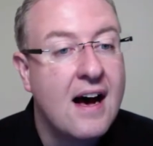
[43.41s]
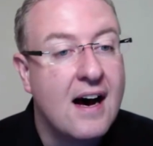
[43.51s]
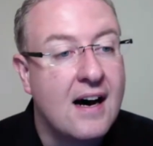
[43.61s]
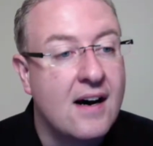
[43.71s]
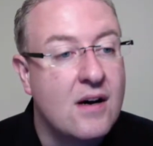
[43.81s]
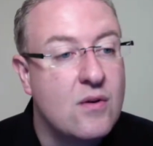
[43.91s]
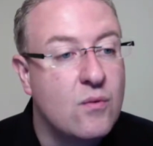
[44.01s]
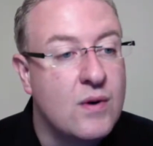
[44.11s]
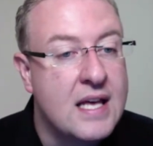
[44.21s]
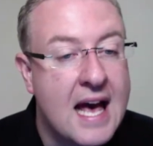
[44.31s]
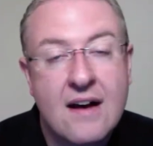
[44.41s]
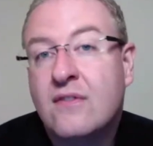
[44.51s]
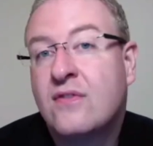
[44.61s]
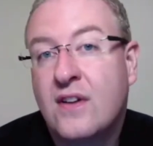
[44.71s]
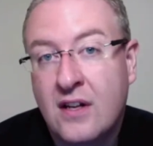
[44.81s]
uh, we
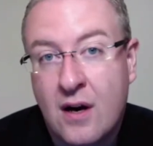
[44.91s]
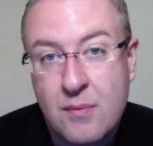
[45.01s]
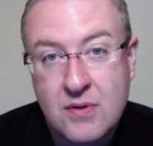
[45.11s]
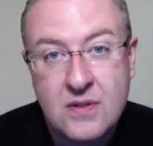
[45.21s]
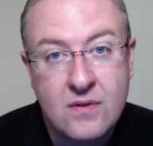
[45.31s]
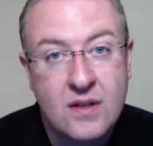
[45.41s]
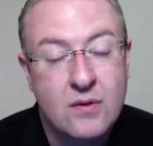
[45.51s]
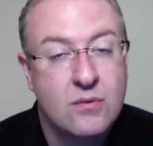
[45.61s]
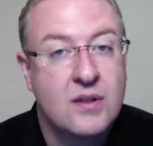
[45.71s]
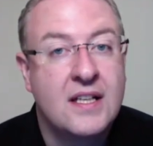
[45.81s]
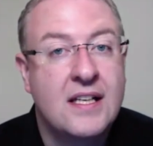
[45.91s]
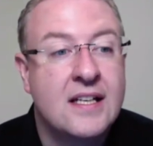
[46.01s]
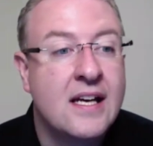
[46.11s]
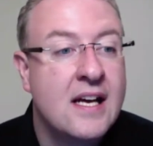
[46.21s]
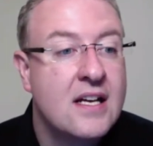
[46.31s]
have an opportunity to really
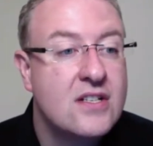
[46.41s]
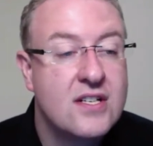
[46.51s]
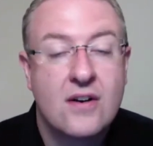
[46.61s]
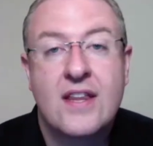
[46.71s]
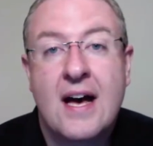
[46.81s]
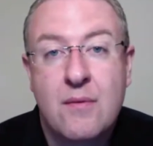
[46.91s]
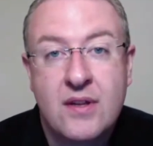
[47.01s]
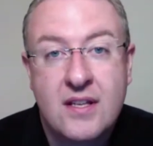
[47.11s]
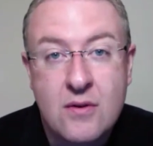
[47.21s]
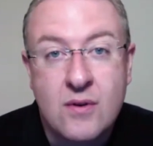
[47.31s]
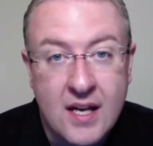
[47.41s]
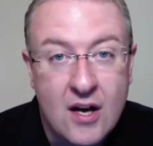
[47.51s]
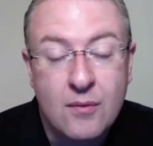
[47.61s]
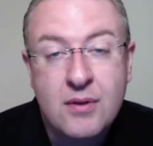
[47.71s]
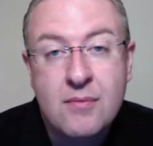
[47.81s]
share that with you and
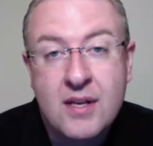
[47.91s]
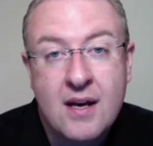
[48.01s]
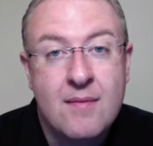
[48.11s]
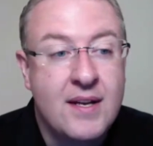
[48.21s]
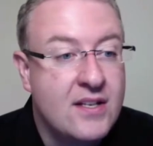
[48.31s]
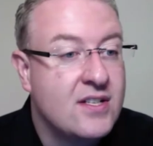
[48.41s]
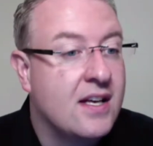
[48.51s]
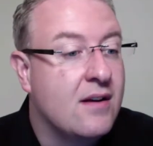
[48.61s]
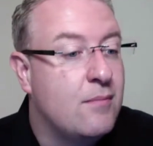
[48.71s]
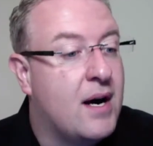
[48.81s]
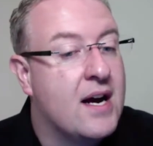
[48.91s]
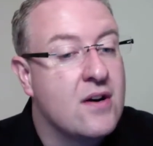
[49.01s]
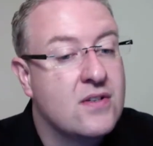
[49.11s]
help you become an educated buyer.